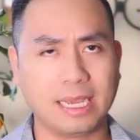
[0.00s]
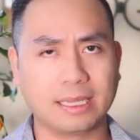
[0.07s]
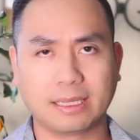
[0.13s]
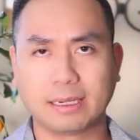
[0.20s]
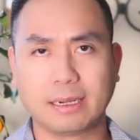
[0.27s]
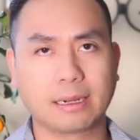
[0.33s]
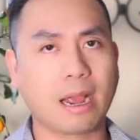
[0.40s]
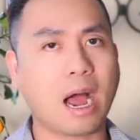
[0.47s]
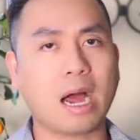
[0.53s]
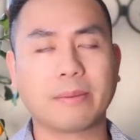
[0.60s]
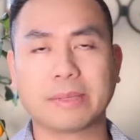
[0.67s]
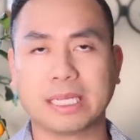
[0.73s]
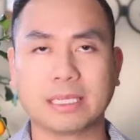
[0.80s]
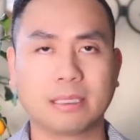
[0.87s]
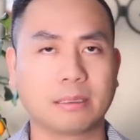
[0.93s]
The
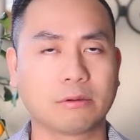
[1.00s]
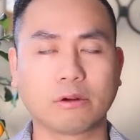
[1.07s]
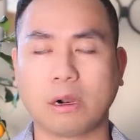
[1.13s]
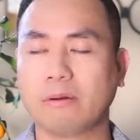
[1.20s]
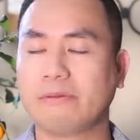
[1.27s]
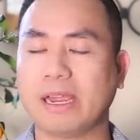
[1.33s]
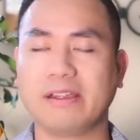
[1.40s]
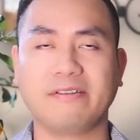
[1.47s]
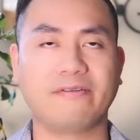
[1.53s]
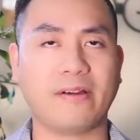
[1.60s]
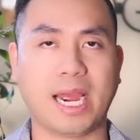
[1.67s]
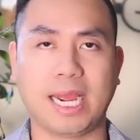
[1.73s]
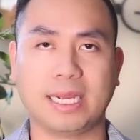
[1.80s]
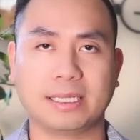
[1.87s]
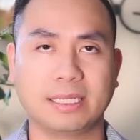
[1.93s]
Nagami grow very
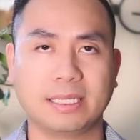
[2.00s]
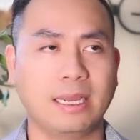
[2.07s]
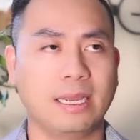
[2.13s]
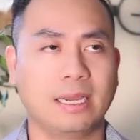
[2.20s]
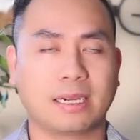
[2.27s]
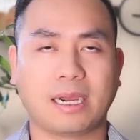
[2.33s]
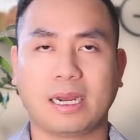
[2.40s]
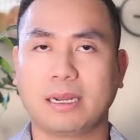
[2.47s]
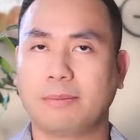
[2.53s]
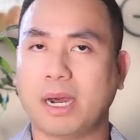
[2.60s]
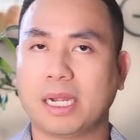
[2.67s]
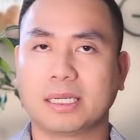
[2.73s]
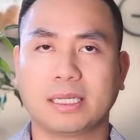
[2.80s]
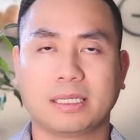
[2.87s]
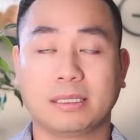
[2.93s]
fast.
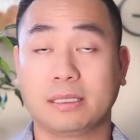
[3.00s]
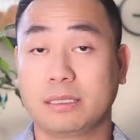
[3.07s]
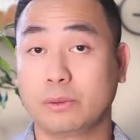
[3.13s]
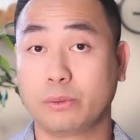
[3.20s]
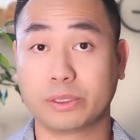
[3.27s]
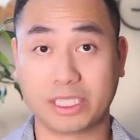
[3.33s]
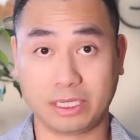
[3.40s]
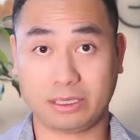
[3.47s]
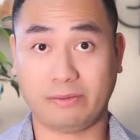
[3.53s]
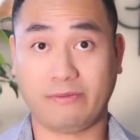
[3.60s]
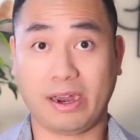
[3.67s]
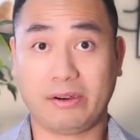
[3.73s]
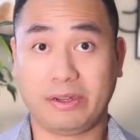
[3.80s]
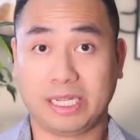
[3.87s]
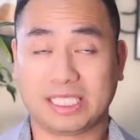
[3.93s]
Kalamandan, which is
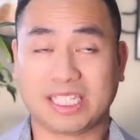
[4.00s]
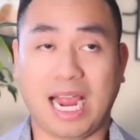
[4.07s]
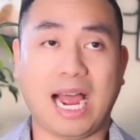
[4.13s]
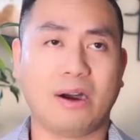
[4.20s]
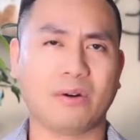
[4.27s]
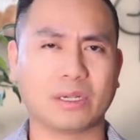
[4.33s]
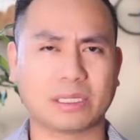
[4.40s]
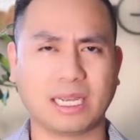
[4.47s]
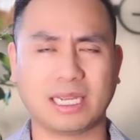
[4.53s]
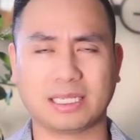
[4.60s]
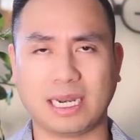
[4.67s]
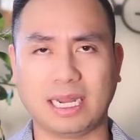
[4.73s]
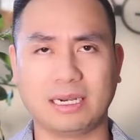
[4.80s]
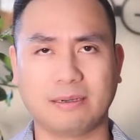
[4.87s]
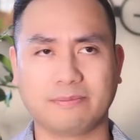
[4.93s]
very sour,
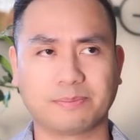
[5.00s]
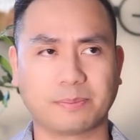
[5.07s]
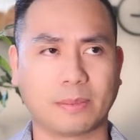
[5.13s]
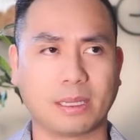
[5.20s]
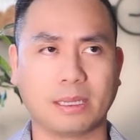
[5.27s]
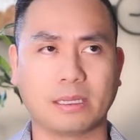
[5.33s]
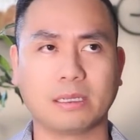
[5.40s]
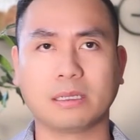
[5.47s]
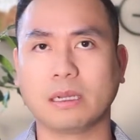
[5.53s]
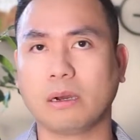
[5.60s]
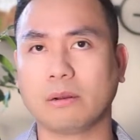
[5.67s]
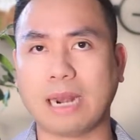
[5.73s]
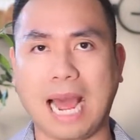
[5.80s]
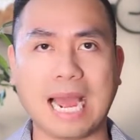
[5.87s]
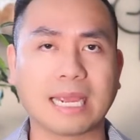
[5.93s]
tastes like
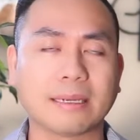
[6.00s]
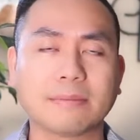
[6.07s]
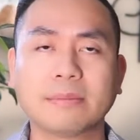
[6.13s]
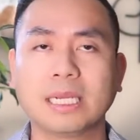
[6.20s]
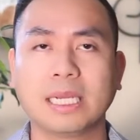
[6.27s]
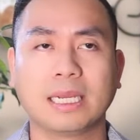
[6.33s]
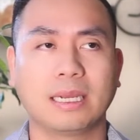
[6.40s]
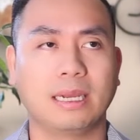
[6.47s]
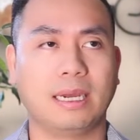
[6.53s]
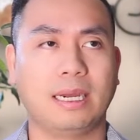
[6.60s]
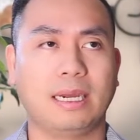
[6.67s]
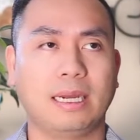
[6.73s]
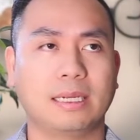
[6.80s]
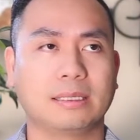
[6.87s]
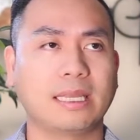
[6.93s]
lime.
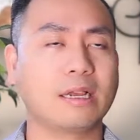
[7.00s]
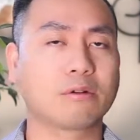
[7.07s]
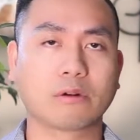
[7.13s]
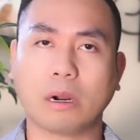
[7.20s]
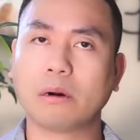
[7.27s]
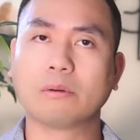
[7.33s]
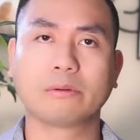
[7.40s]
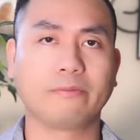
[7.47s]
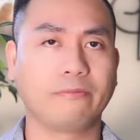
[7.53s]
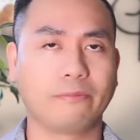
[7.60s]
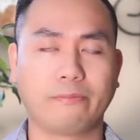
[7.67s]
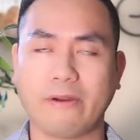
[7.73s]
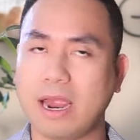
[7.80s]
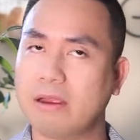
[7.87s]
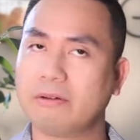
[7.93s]
They grow
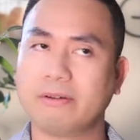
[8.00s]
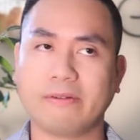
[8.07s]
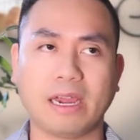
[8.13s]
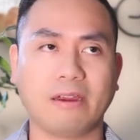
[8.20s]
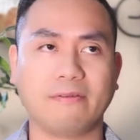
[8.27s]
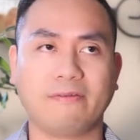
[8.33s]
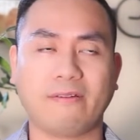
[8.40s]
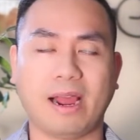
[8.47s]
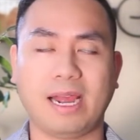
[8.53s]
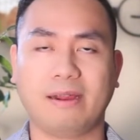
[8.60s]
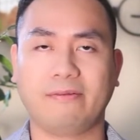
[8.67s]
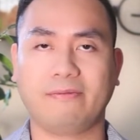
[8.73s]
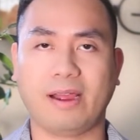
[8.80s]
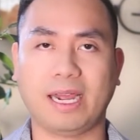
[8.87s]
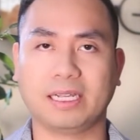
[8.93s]
very
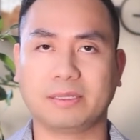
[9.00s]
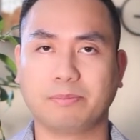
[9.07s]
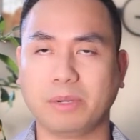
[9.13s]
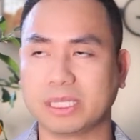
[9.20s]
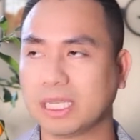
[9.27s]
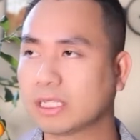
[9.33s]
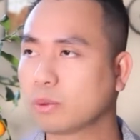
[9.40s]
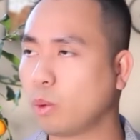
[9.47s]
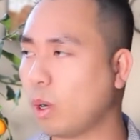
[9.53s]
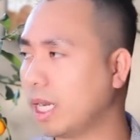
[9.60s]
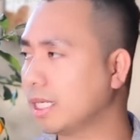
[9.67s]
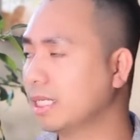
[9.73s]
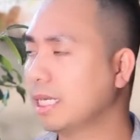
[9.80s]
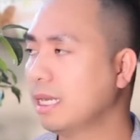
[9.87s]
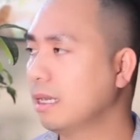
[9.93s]
fast, but this
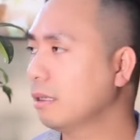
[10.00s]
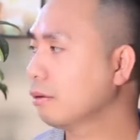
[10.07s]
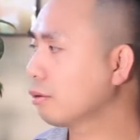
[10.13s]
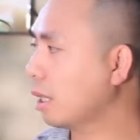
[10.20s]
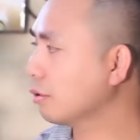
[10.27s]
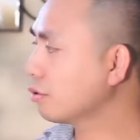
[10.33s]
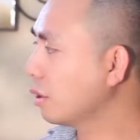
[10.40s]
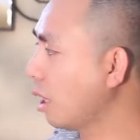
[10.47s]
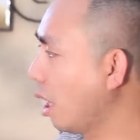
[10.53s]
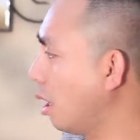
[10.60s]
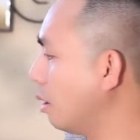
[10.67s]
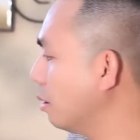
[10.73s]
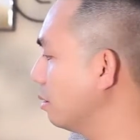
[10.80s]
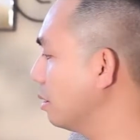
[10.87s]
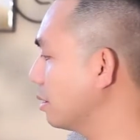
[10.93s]
one grows
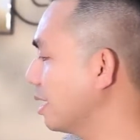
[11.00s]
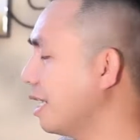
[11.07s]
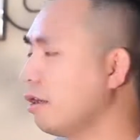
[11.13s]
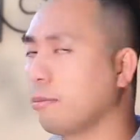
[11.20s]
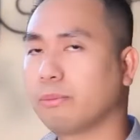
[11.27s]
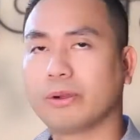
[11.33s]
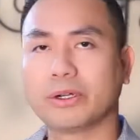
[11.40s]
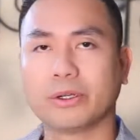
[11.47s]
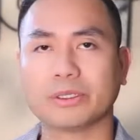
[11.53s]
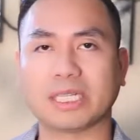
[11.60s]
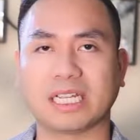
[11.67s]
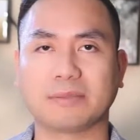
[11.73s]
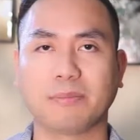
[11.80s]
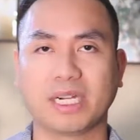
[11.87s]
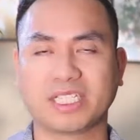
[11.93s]
slow. They don't produce
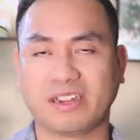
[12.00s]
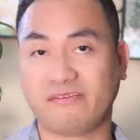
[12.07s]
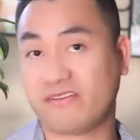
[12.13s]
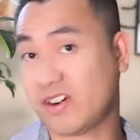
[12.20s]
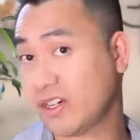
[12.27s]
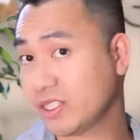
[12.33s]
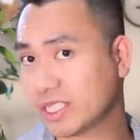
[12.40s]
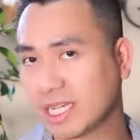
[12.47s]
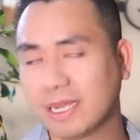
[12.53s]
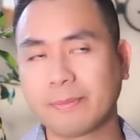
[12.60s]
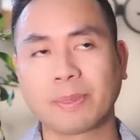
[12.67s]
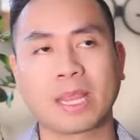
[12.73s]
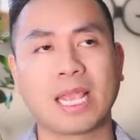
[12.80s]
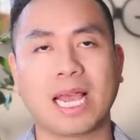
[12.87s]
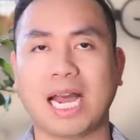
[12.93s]
as much at first.
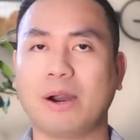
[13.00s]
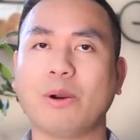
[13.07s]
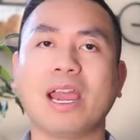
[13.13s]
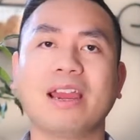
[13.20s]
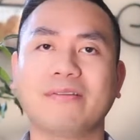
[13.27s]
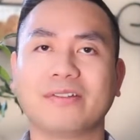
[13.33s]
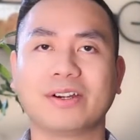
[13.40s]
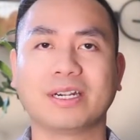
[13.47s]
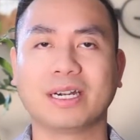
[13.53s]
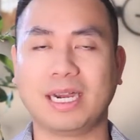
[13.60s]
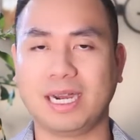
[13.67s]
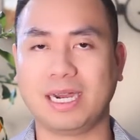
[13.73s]
However,